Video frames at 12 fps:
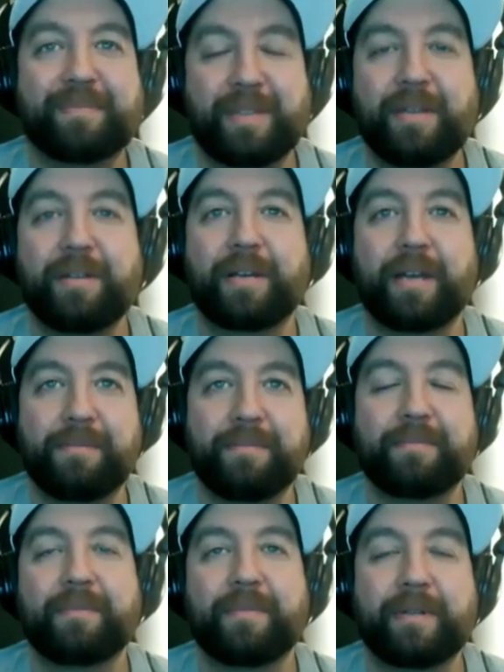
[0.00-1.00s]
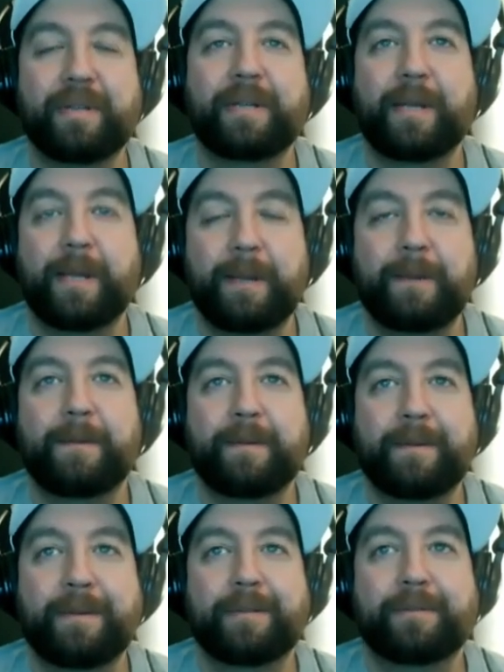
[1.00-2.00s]

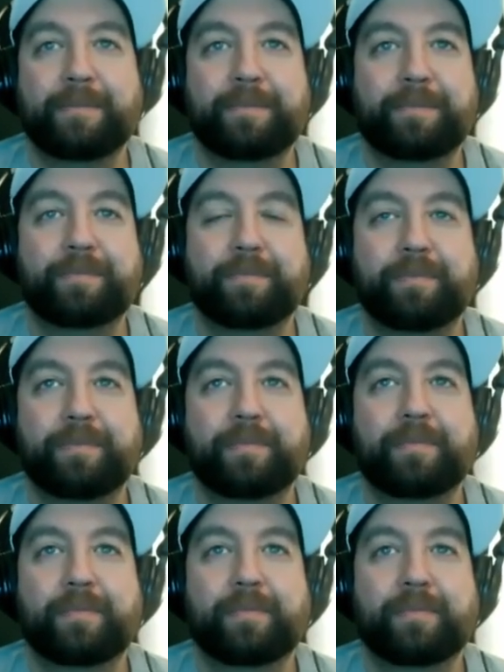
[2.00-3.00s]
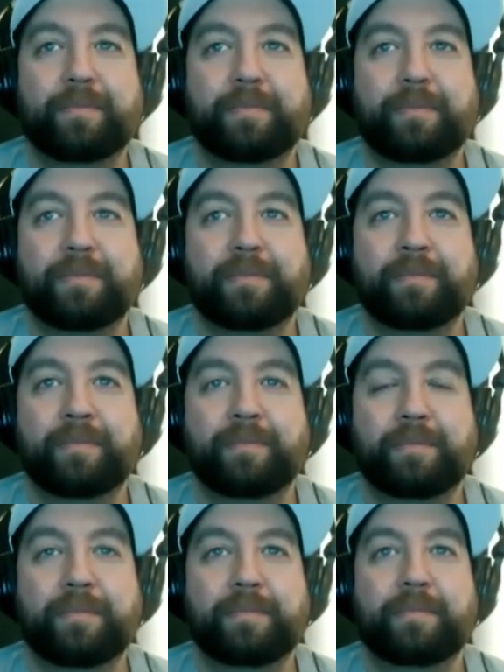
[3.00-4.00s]

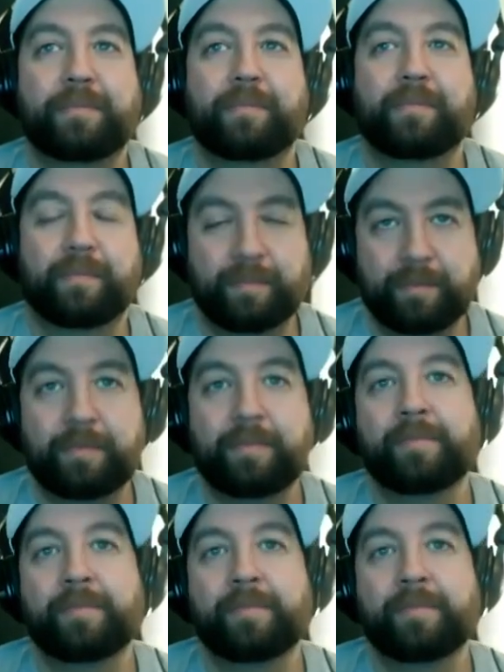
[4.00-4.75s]
[no speech]